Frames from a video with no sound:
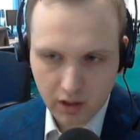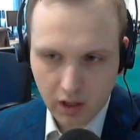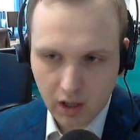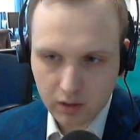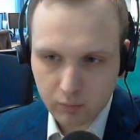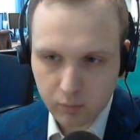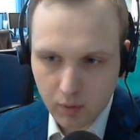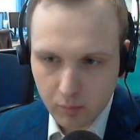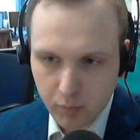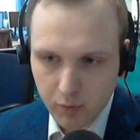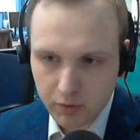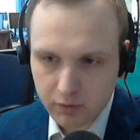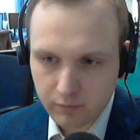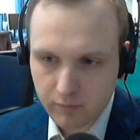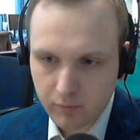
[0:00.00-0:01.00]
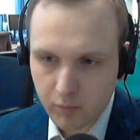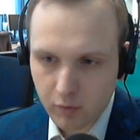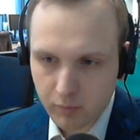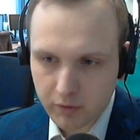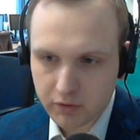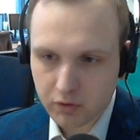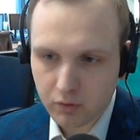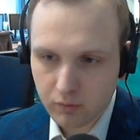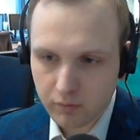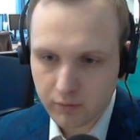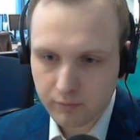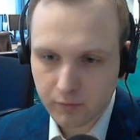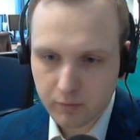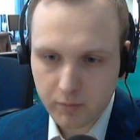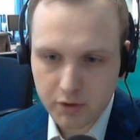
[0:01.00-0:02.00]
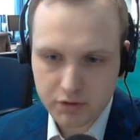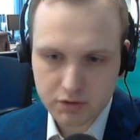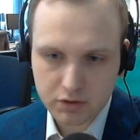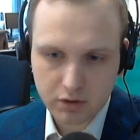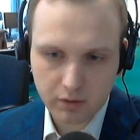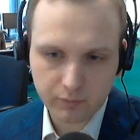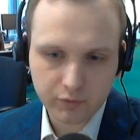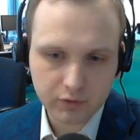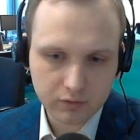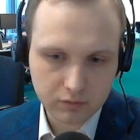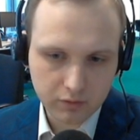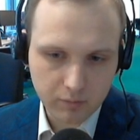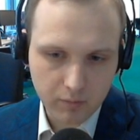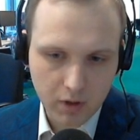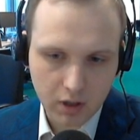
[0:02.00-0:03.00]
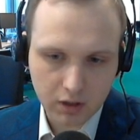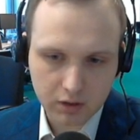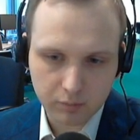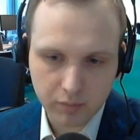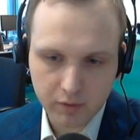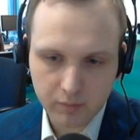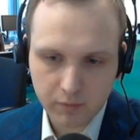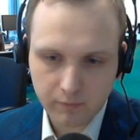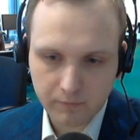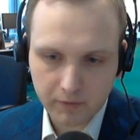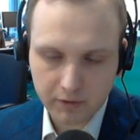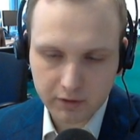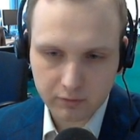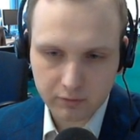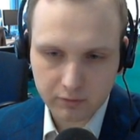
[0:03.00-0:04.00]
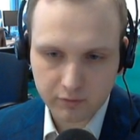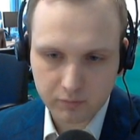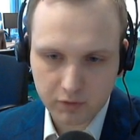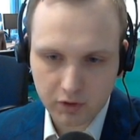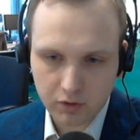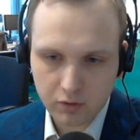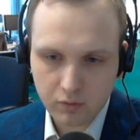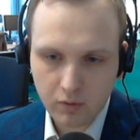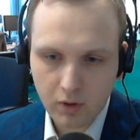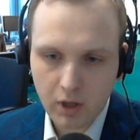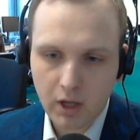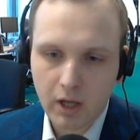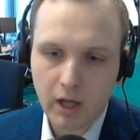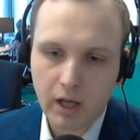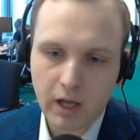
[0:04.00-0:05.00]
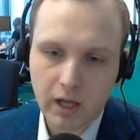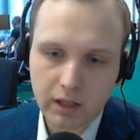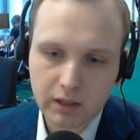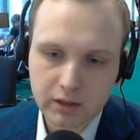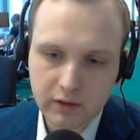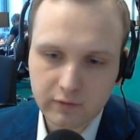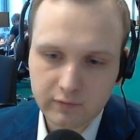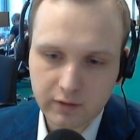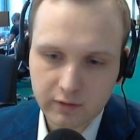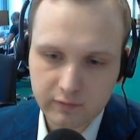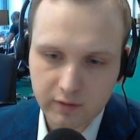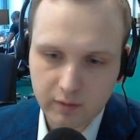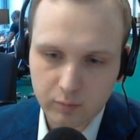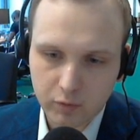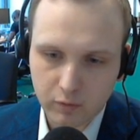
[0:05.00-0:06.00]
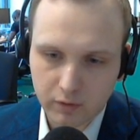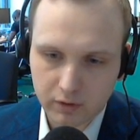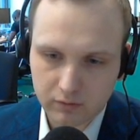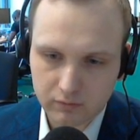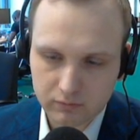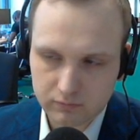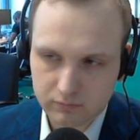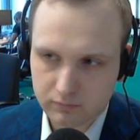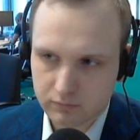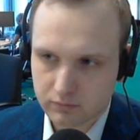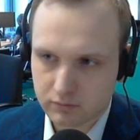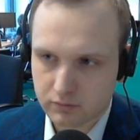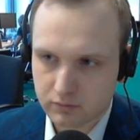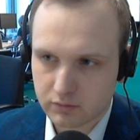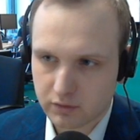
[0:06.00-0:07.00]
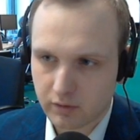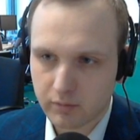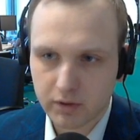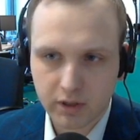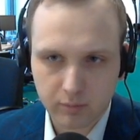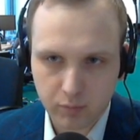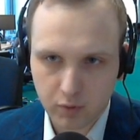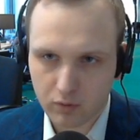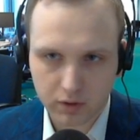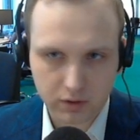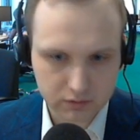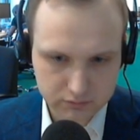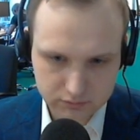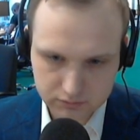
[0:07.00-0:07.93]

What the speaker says: At one point of a moment, new information comes into the market. People find out something new, and these things are broken. They will get broken.